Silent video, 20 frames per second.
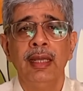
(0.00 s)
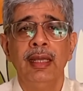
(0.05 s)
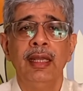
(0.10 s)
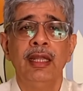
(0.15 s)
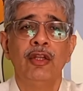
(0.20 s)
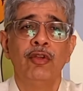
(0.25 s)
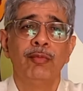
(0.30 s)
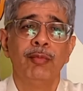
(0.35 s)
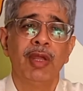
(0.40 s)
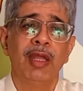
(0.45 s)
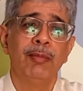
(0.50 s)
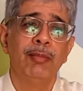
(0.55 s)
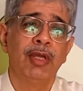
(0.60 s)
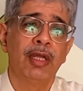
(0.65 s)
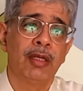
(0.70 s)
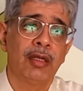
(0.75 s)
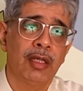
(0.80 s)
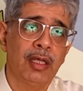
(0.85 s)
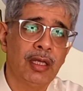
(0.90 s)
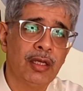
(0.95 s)
It may
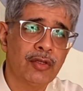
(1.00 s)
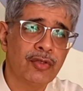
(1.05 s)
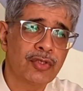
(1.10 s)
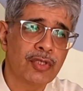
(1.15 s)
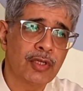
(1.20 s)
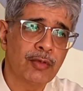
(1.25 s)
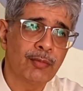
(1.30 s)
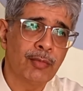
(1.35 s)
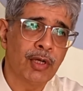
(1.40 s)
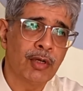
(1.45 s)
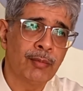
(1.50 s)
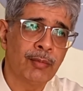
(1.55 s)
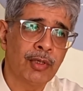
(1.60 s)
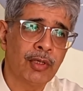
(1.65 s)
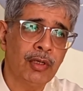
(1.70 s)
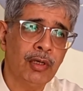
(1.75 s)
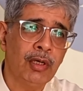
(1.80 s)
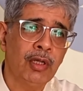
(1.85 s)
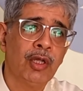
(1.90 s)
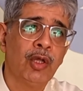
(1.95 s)
be an innocent
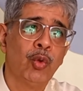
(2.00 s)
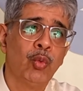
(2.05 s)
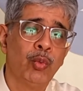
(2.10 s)
murmur,